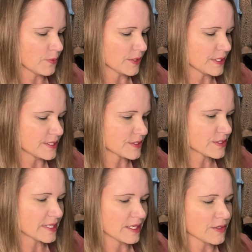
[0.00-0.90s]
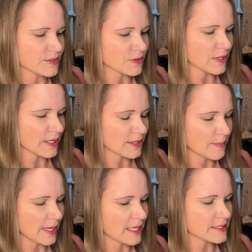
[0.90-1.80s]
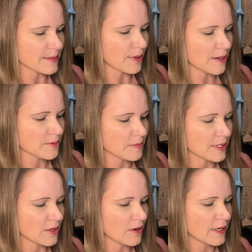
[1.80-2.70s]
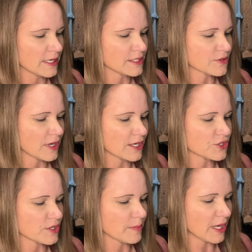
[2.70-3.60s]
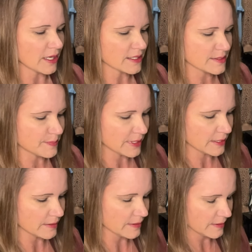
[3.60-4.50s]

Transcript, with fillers: wielding skills are not the best. I probably already scratched the box, but